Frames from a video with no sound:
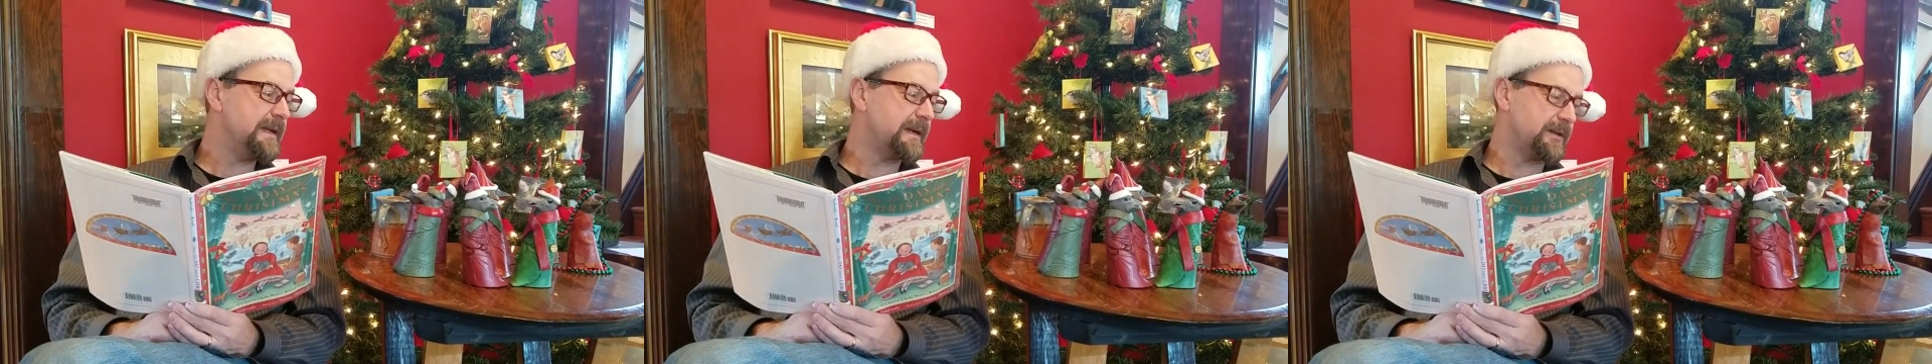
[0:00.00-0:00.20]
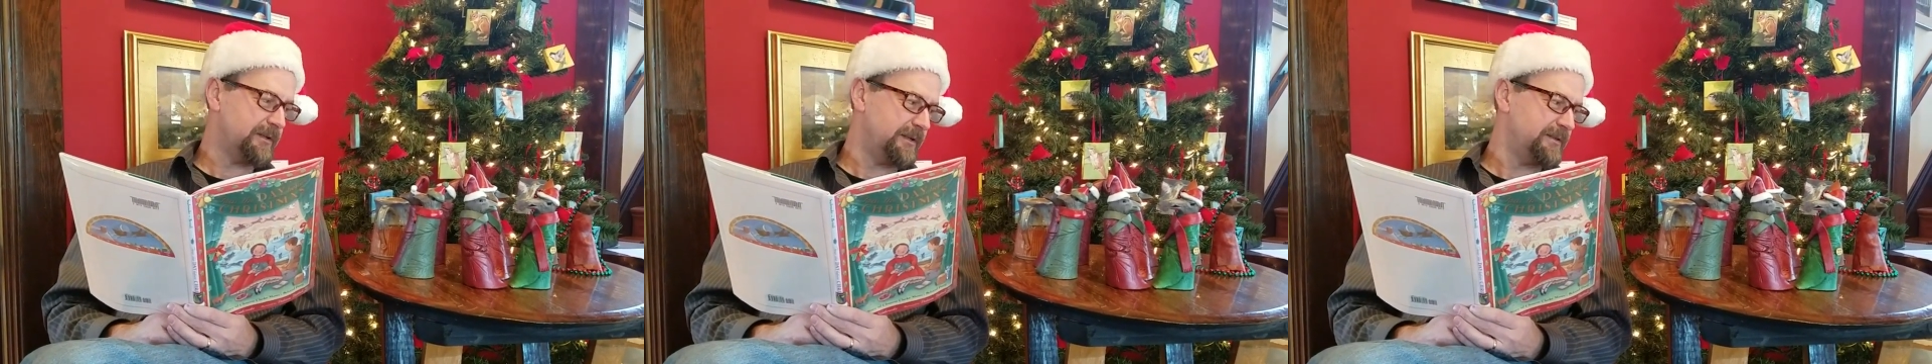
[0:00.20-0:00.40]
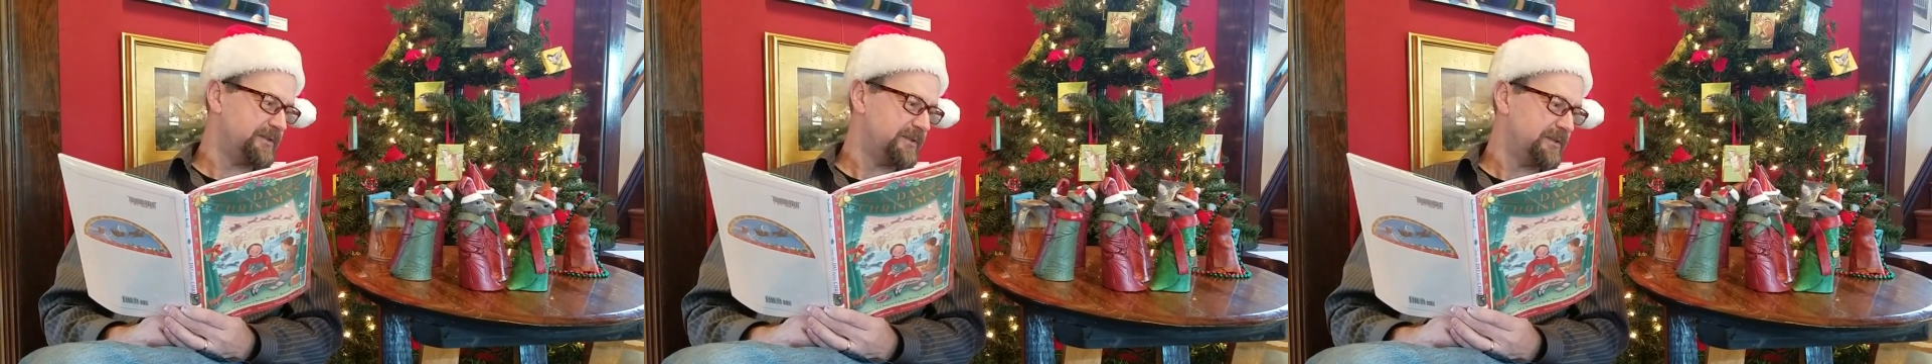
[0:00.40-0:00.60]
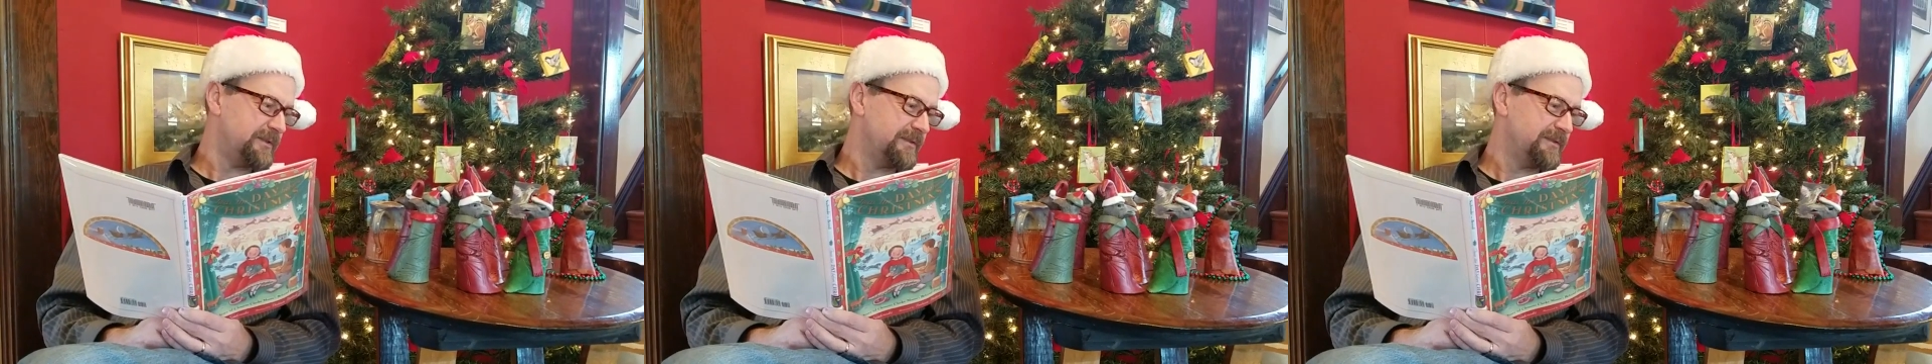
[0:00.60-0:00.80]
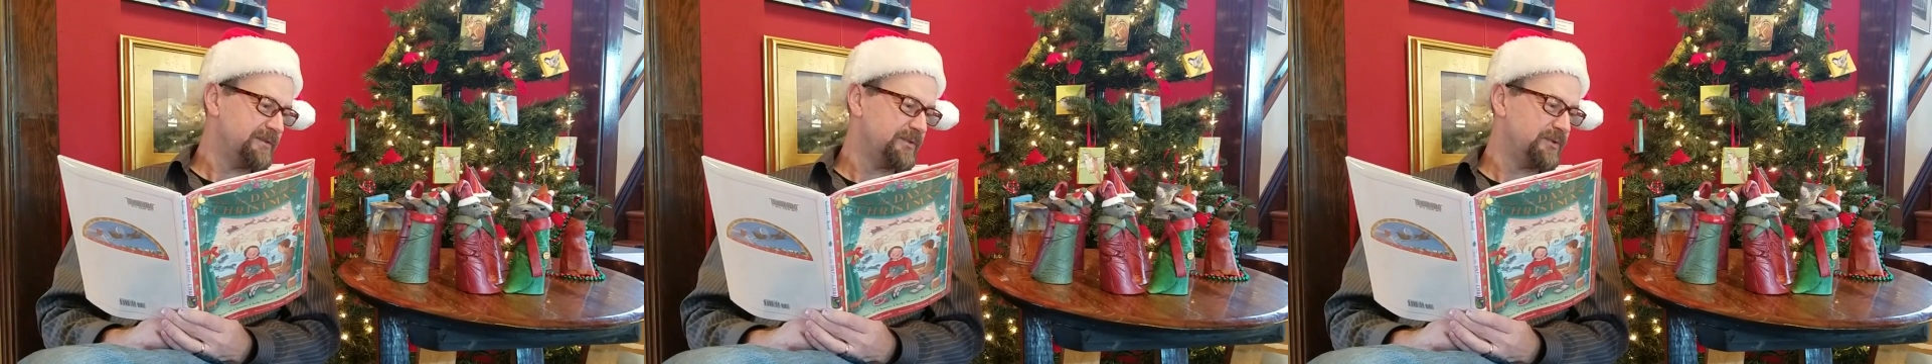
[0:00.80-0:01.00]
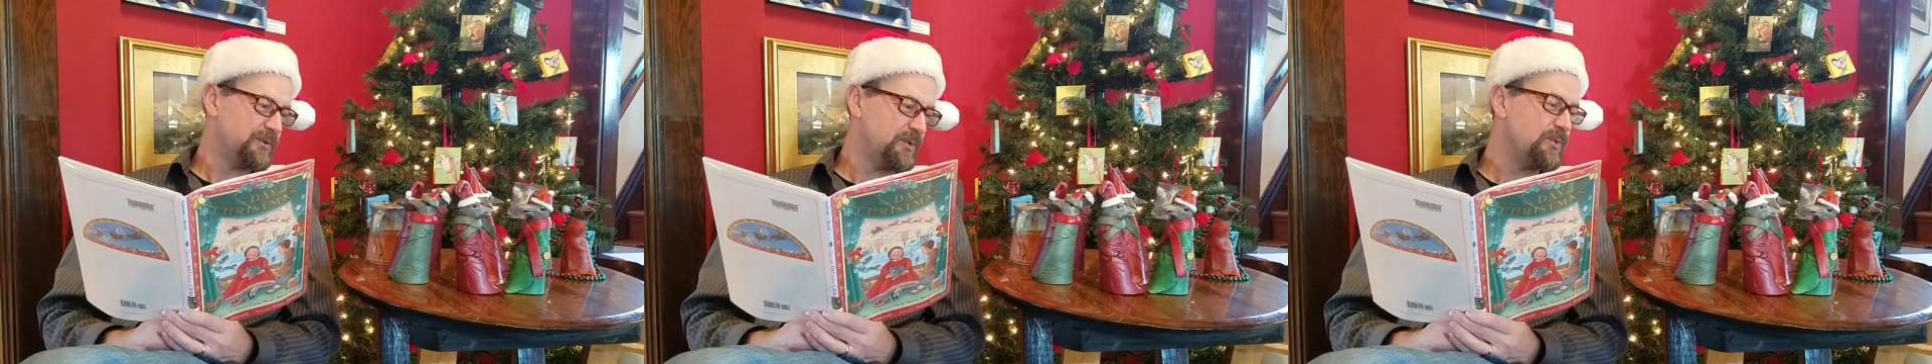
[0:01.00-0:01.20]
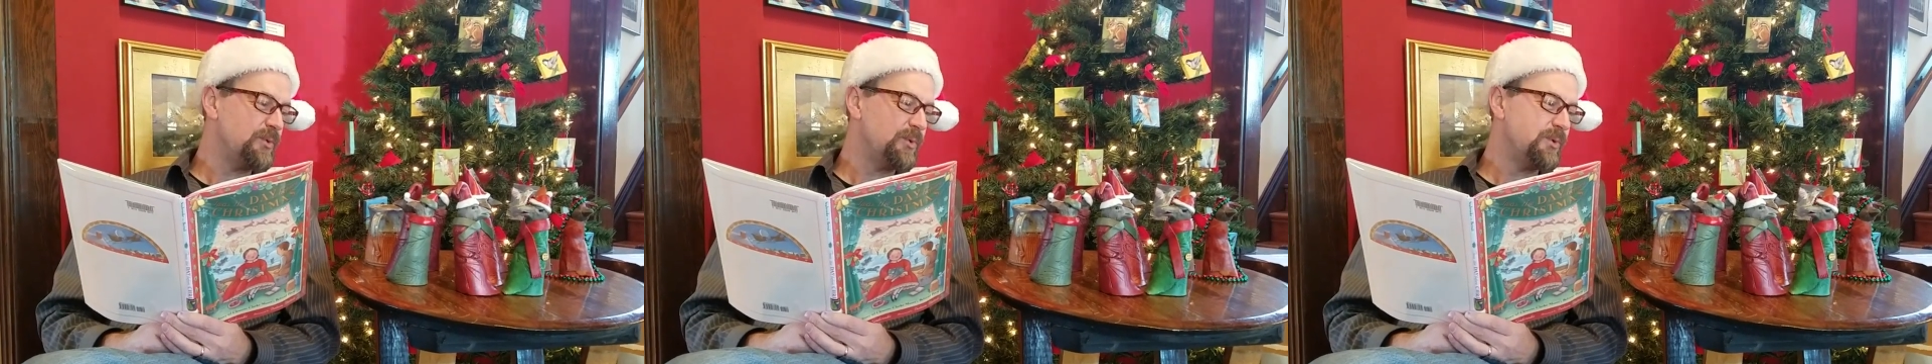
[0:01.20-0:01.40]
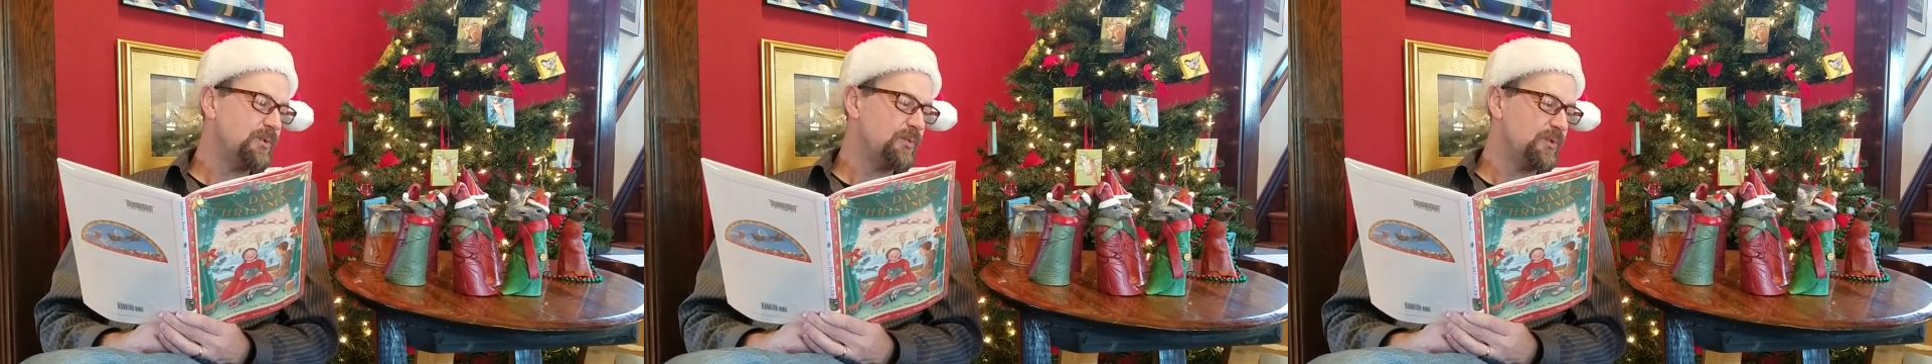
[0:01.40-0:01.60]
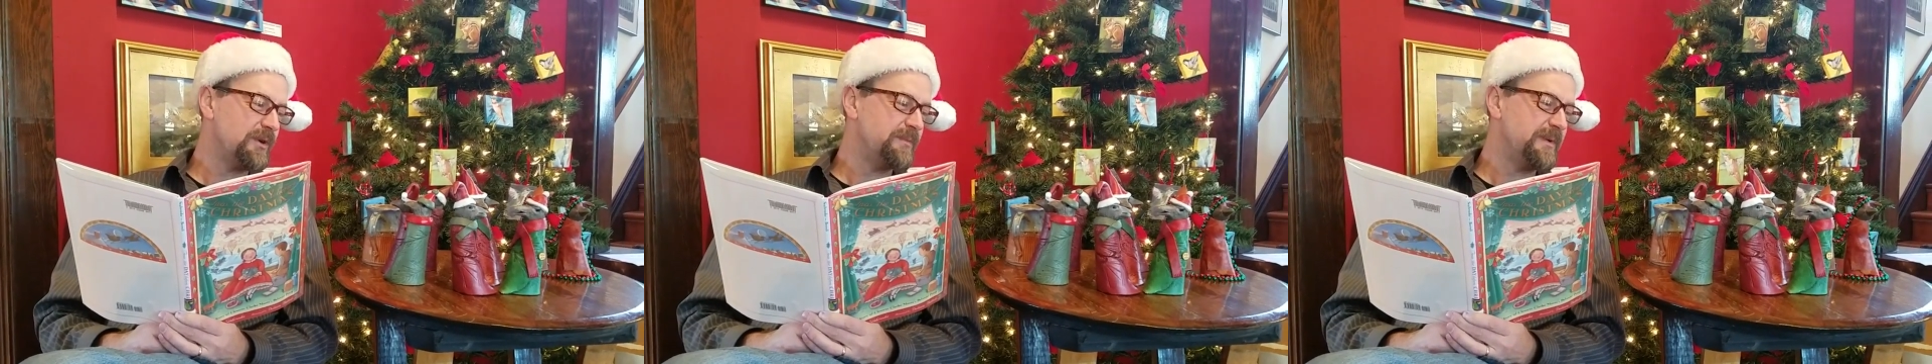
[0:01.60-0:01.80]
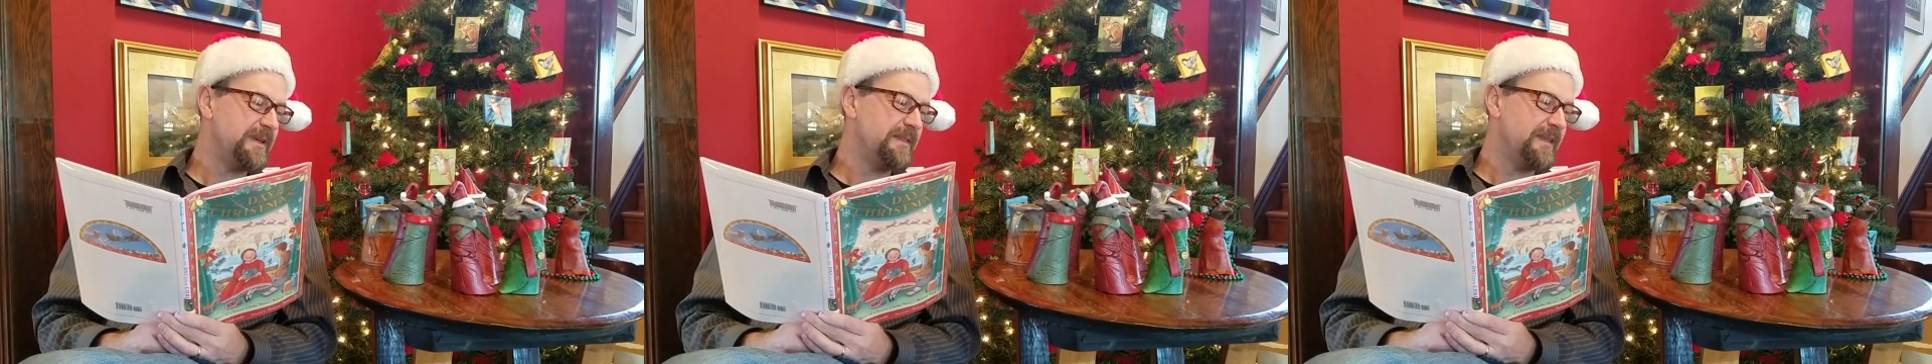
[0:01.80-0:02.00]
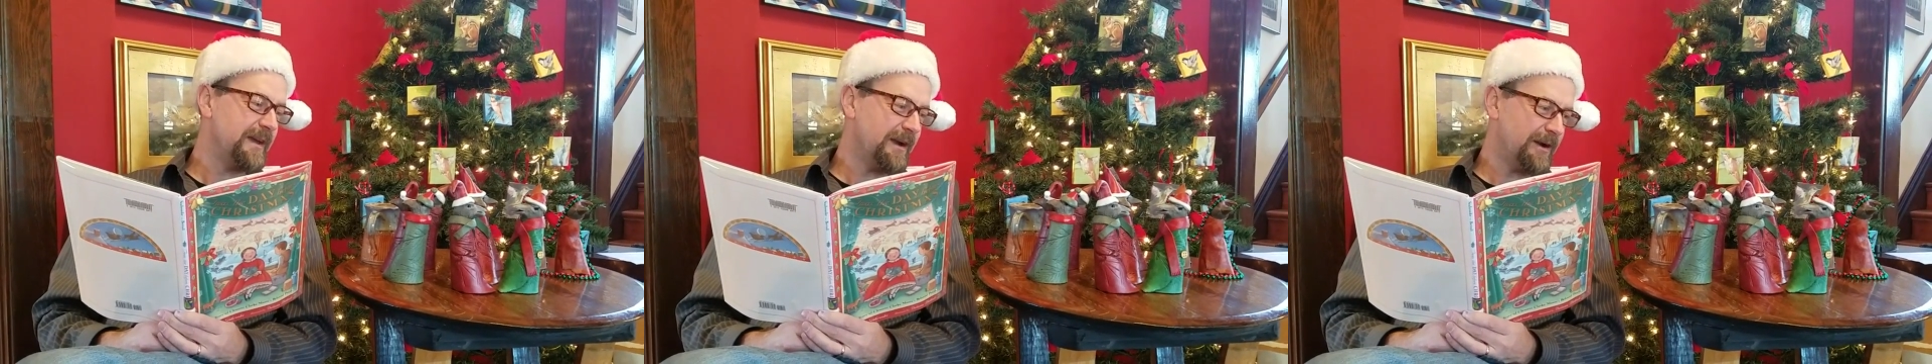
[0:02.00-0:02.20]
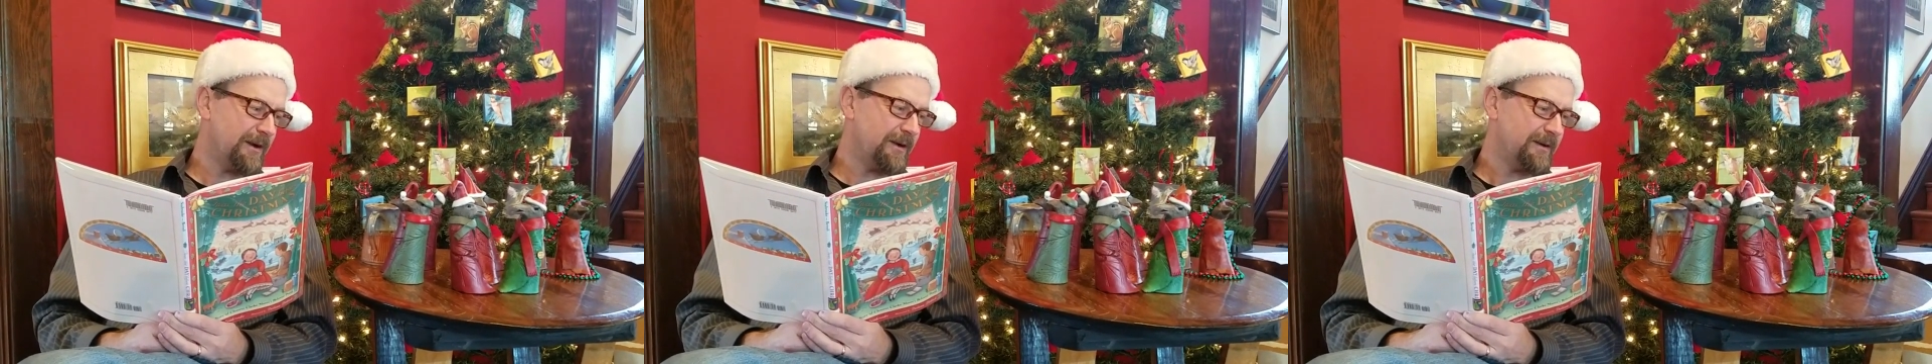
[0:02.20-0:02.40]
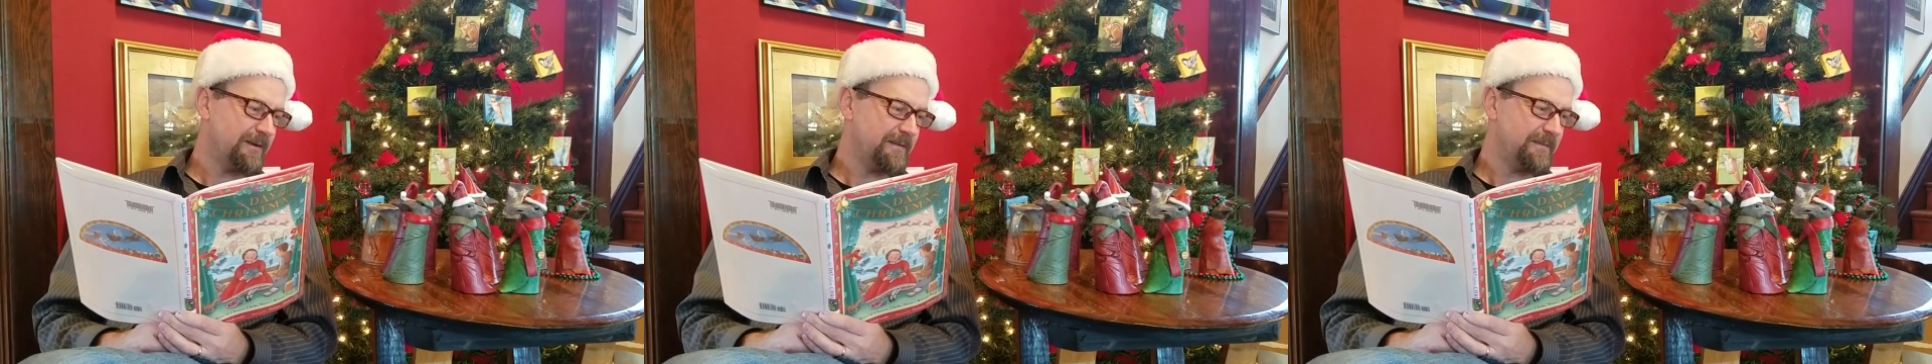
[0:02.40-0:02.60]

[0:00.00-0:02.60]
Nicholas soon would be there.